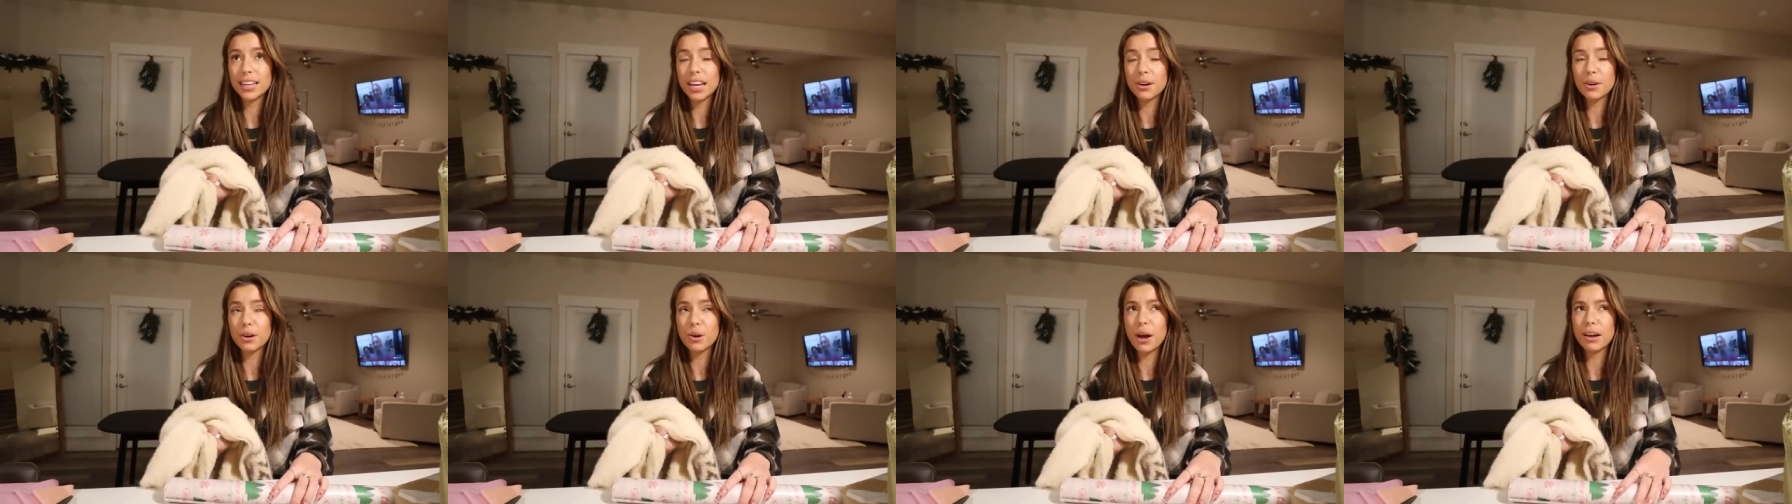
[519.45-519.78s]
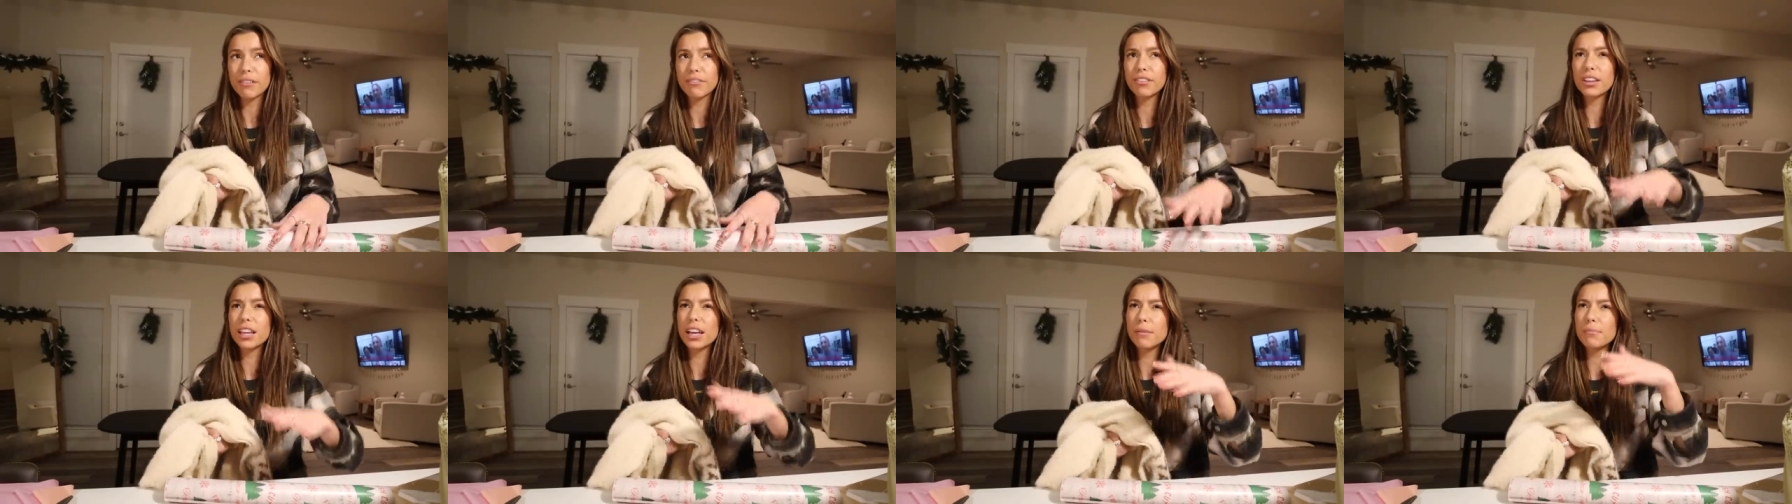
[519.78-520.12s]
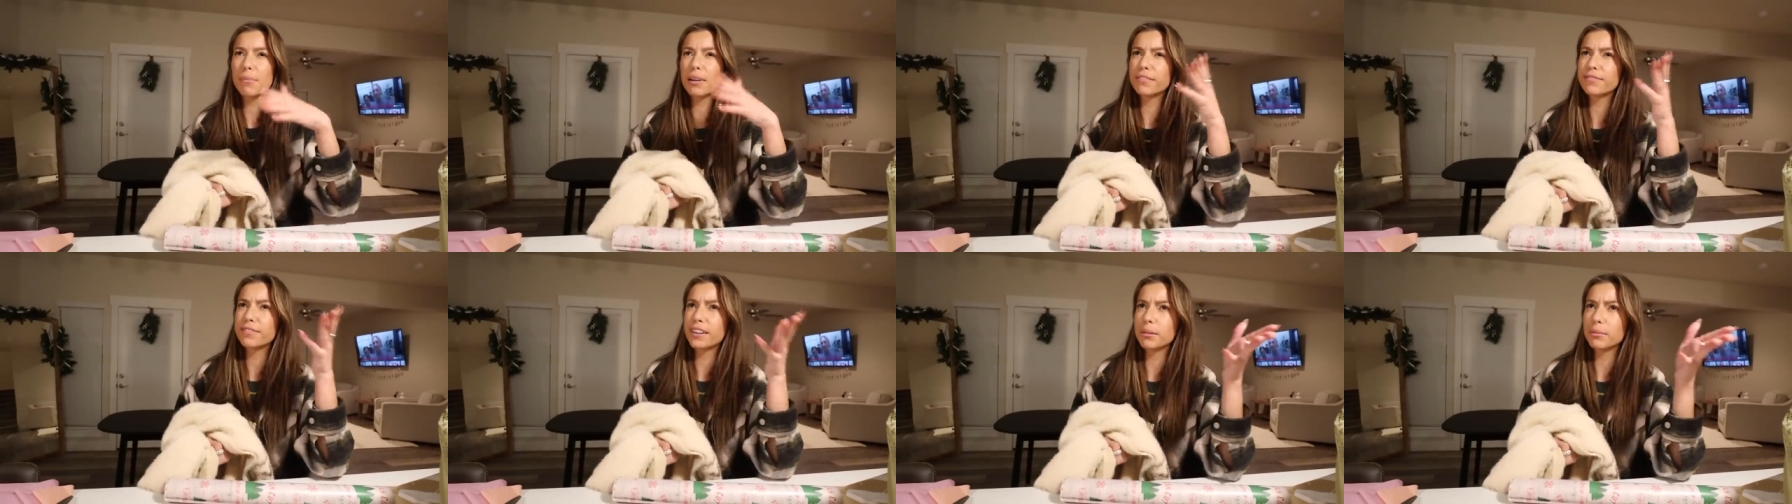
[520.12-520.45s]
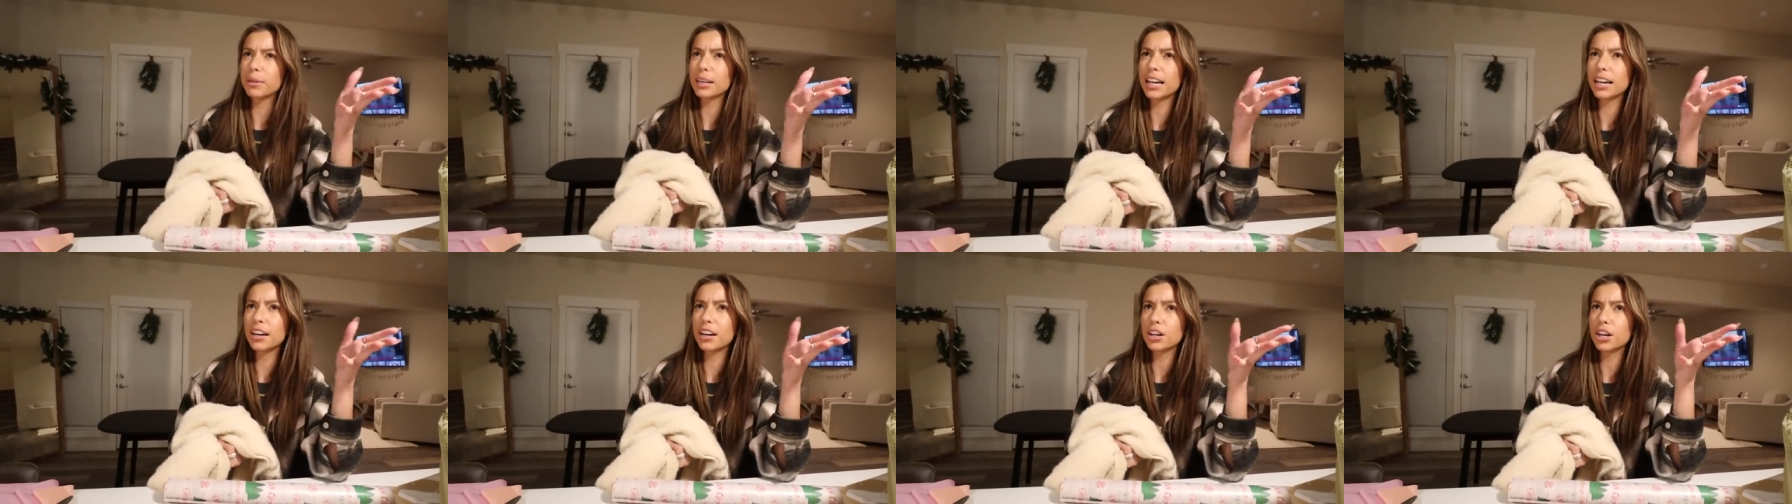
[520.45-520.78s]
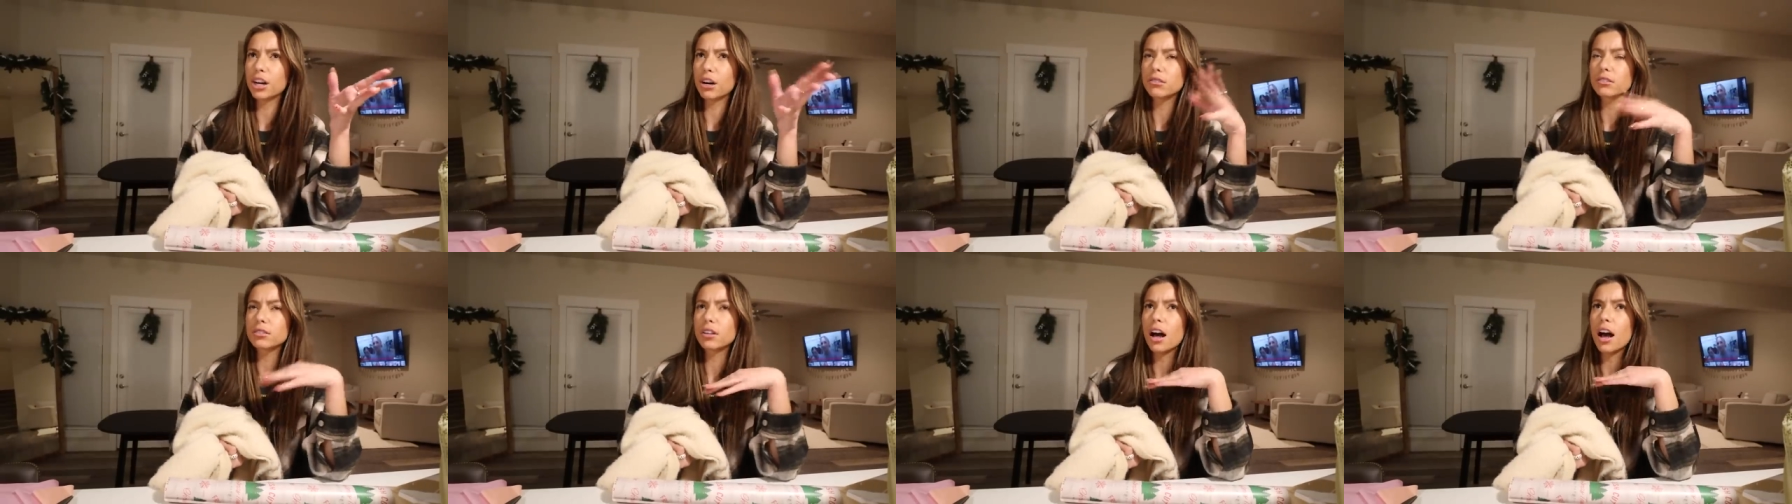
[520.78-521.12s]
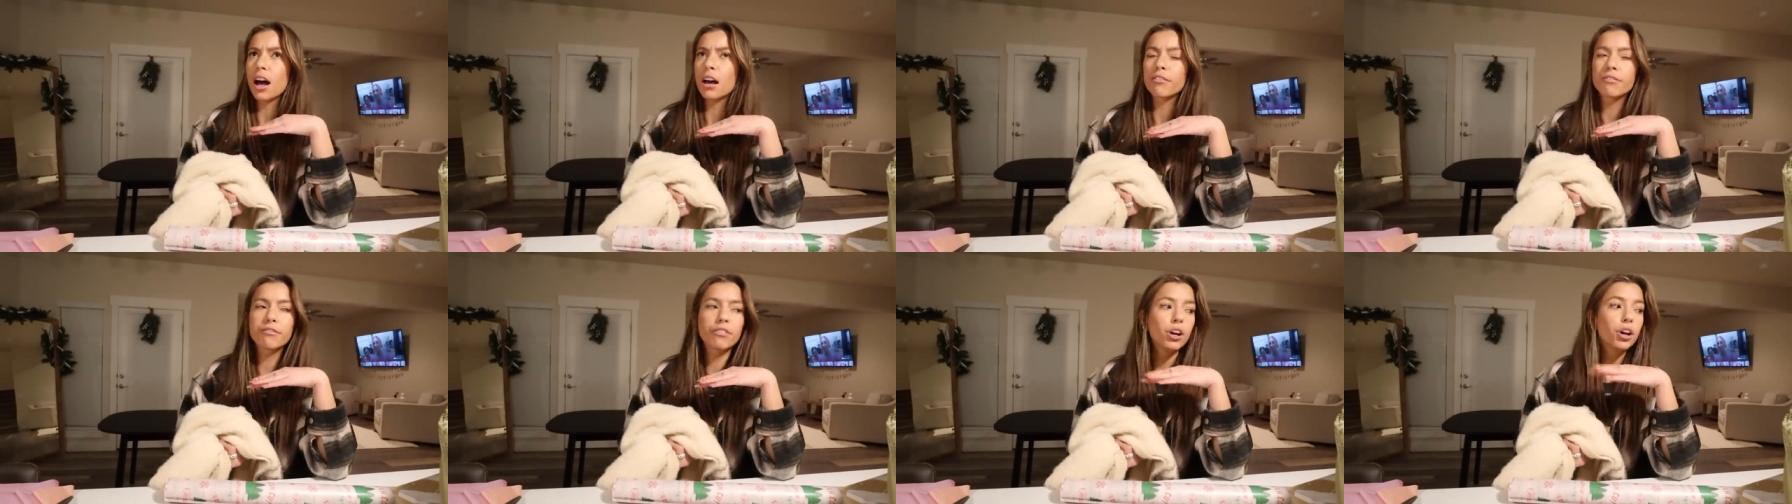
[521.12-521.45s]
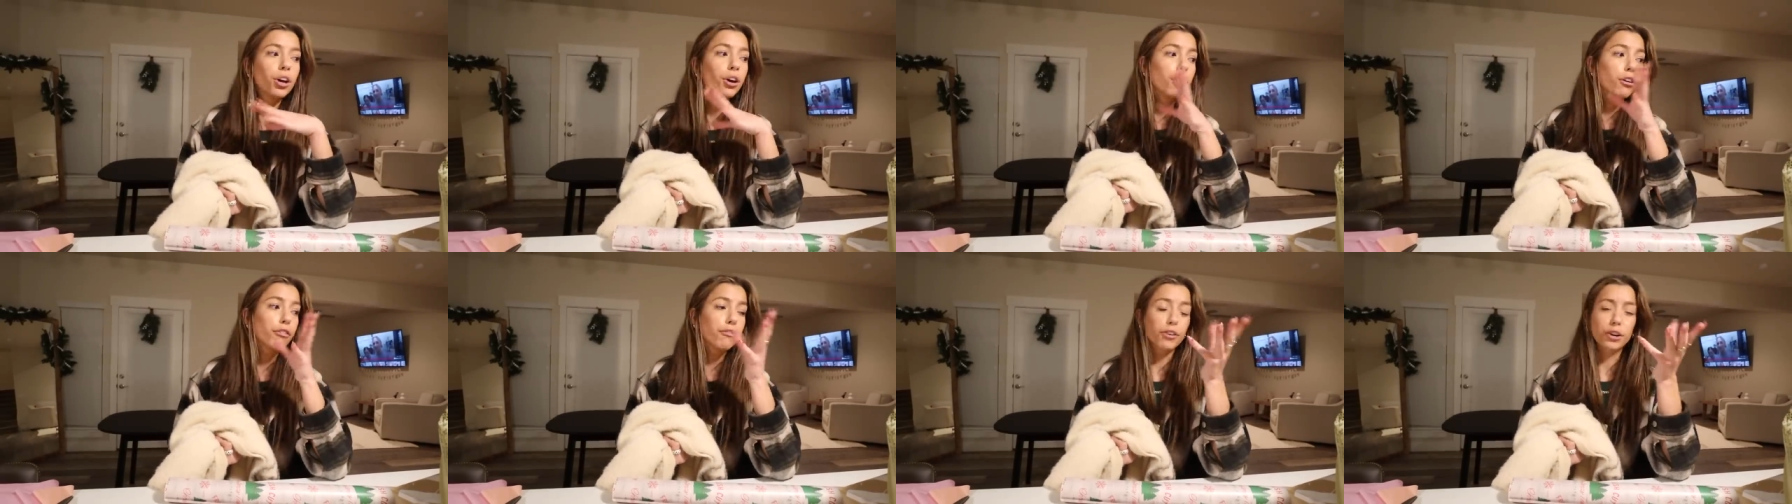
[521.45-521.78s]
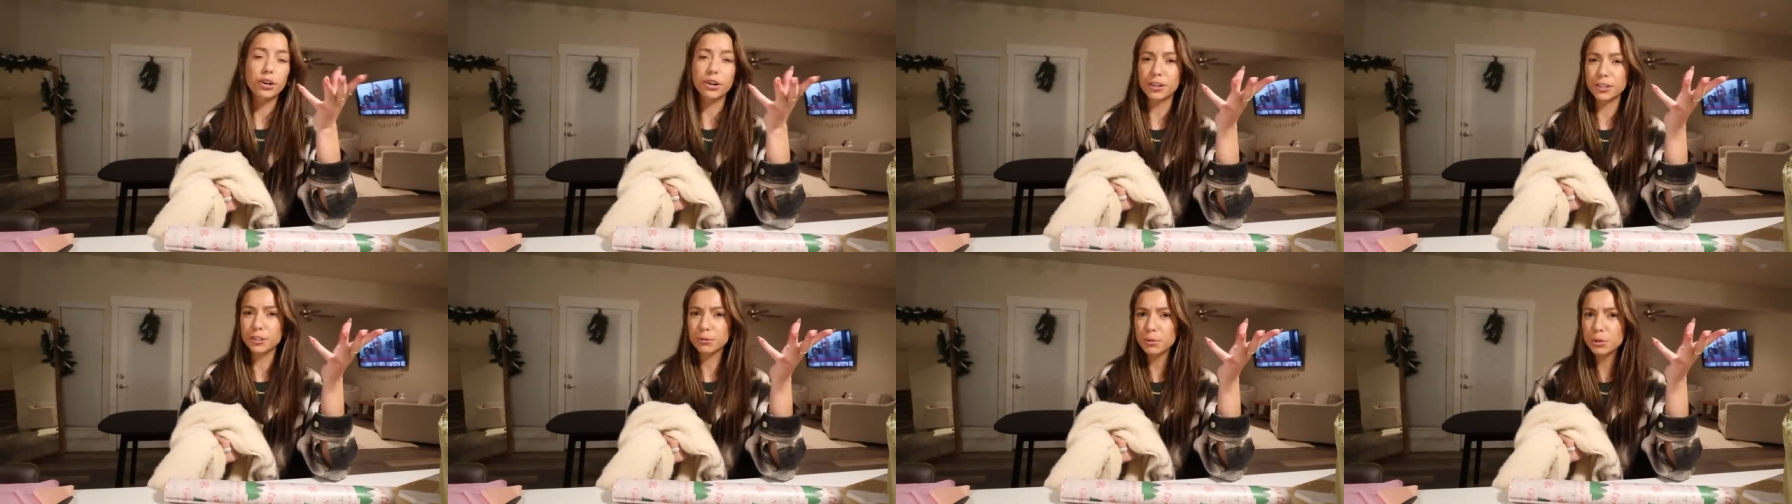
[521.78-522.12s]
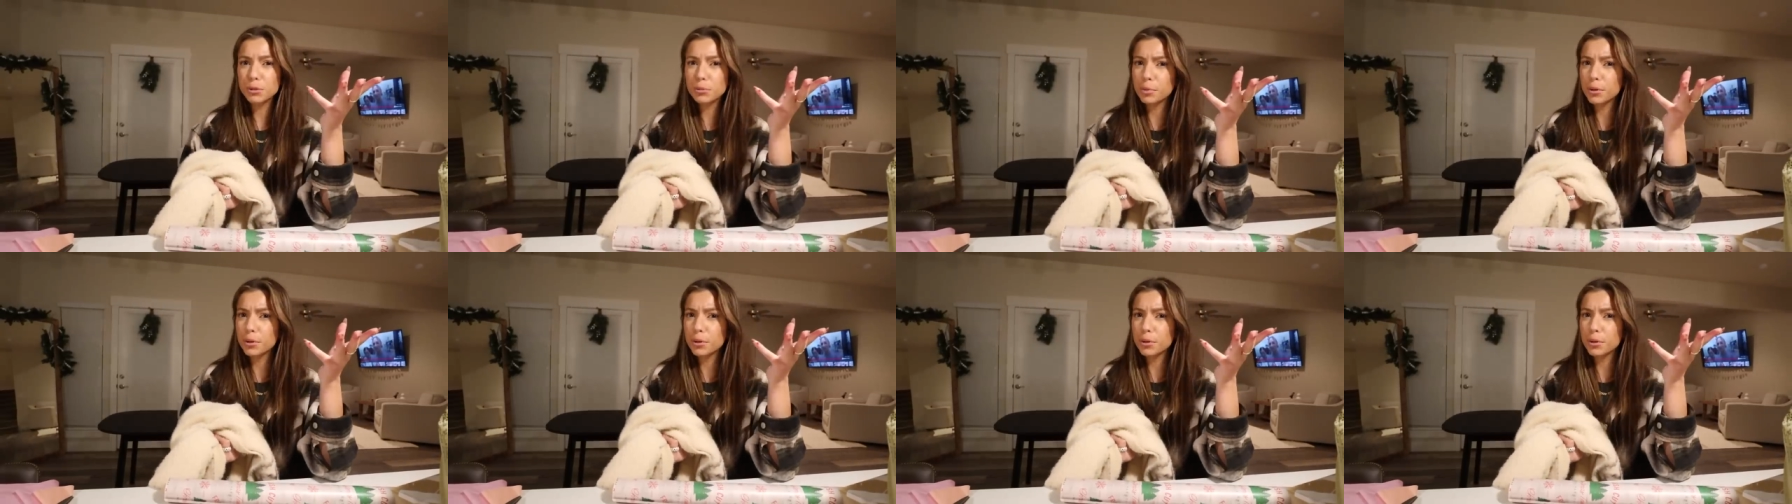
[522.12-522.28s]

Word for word: I don't know. I feel like my family kind of goes off for Christmas